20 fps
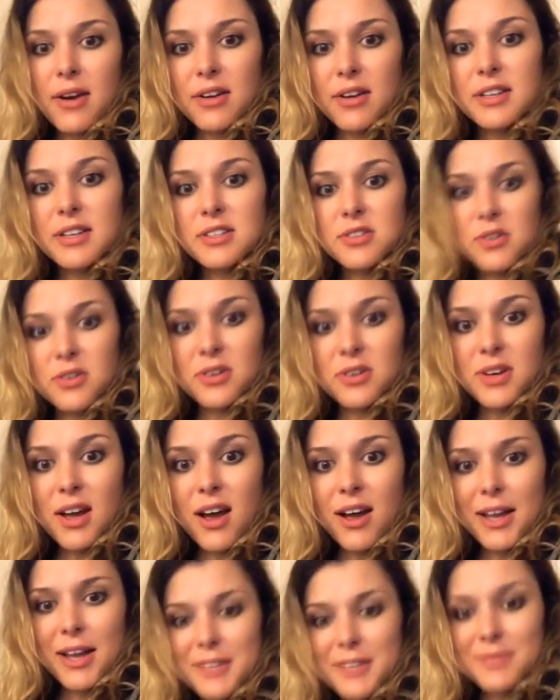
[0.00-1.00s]
on its own or
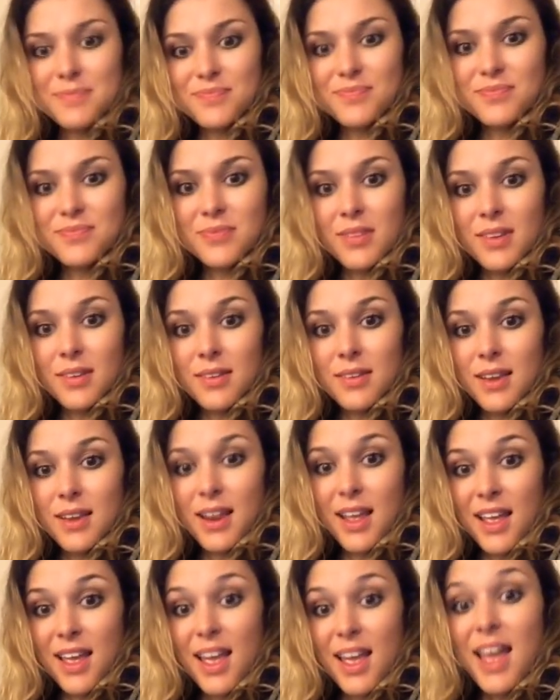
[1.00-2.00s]
not.
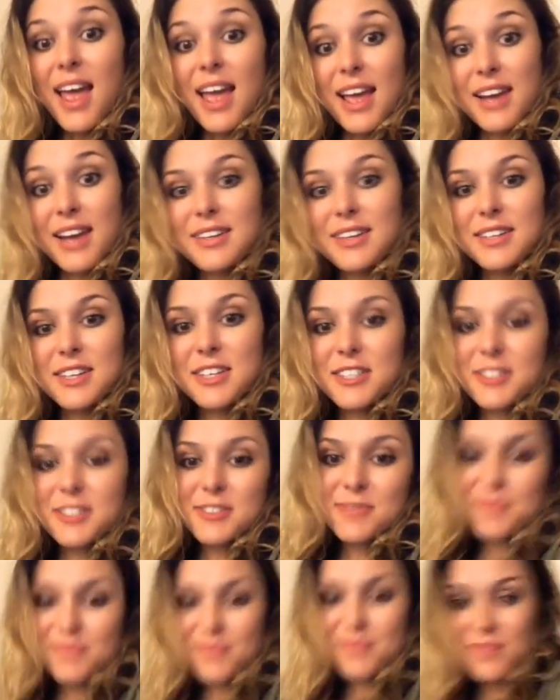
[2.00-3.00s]
And it did.
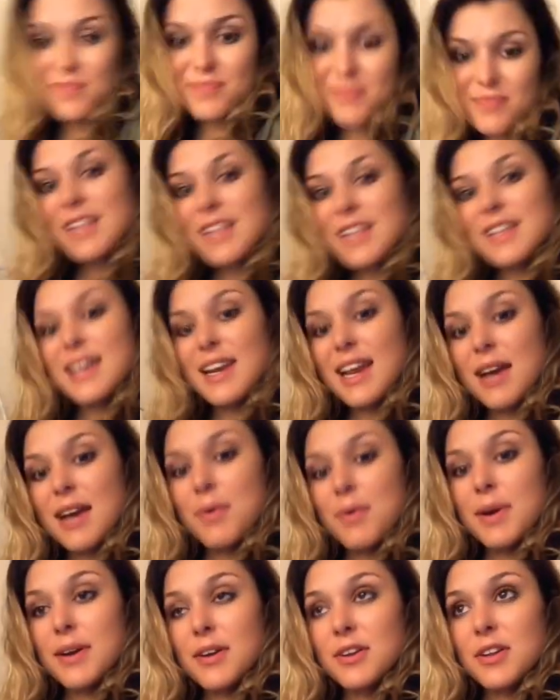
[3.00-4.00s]
Then I
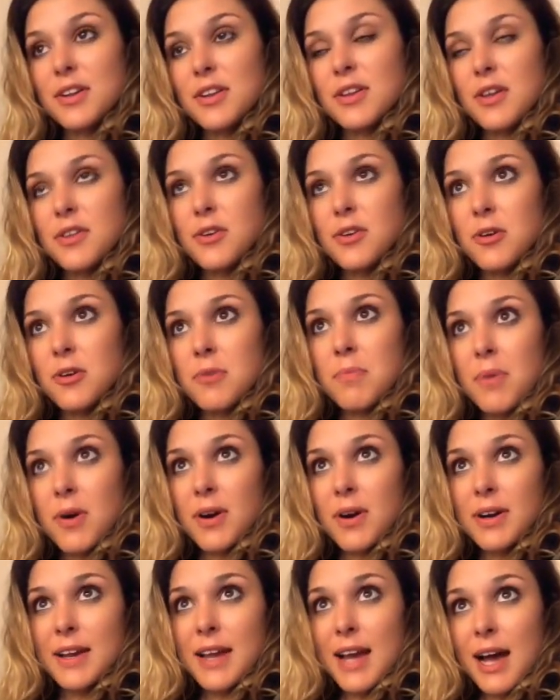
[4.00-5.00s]
went on another
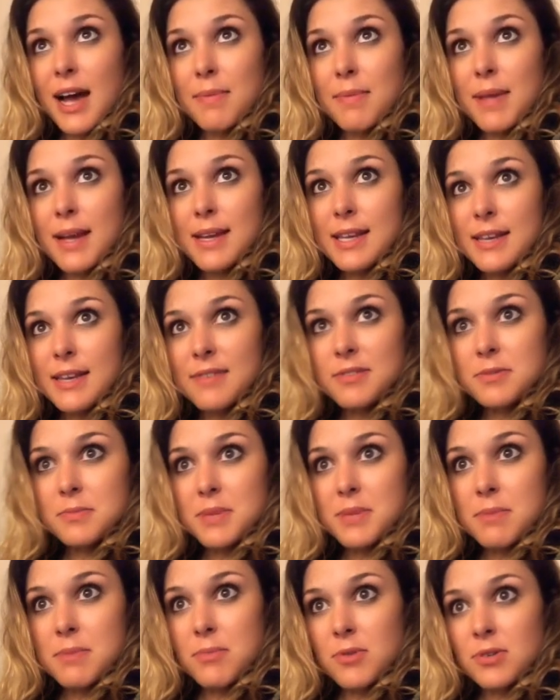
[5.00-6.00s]
party ad that gives
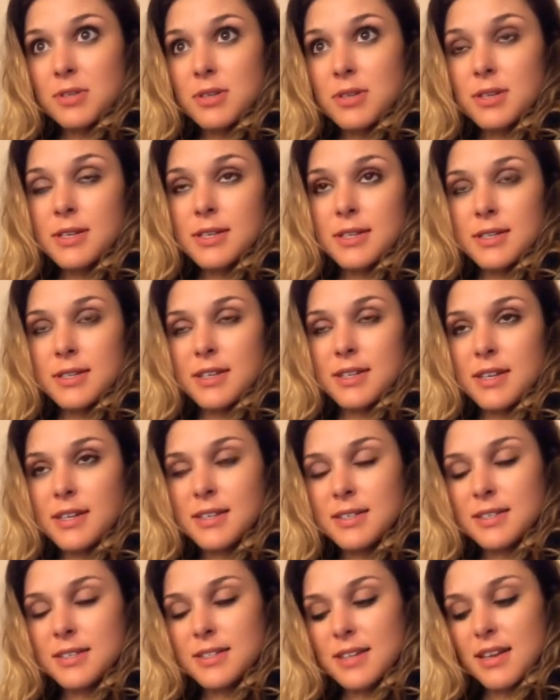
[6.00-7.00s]
me more
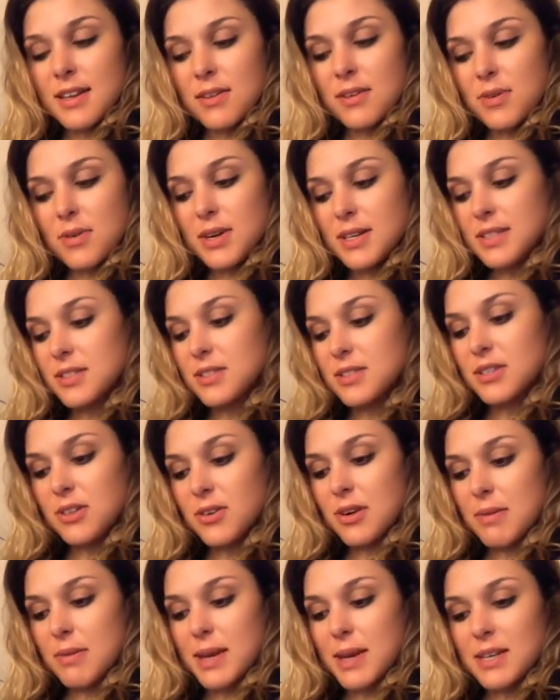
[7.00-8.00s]
statistics than what
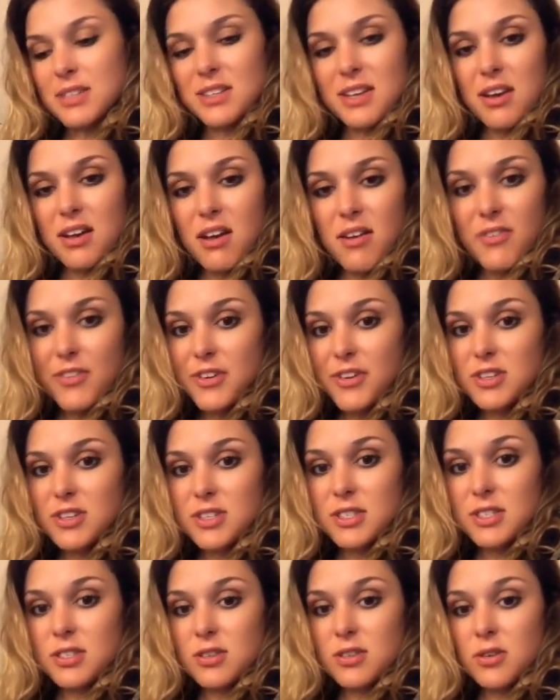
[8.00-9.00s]
Instagram actually offers,
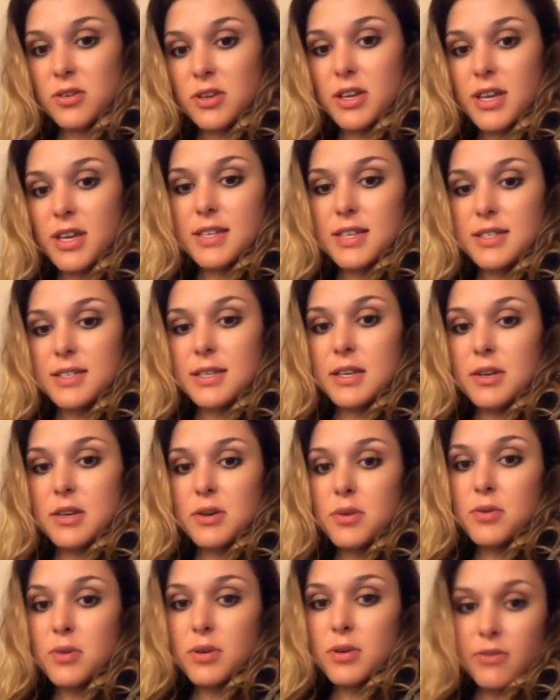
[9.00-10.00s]
so you can see
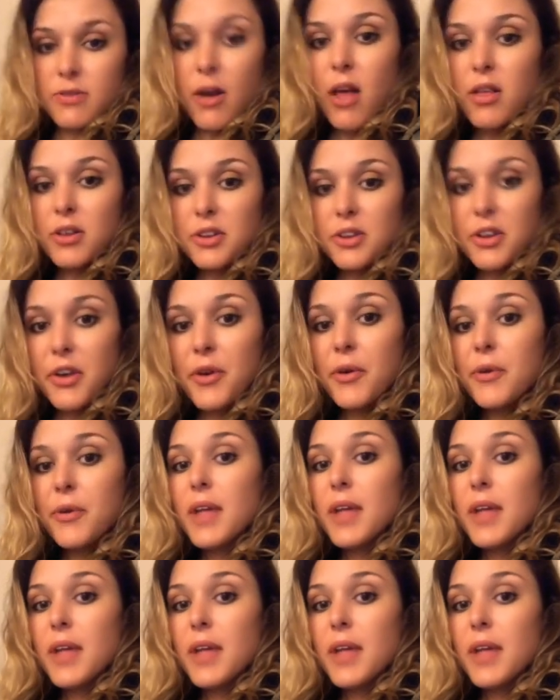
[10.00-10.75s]
who unfollowed you.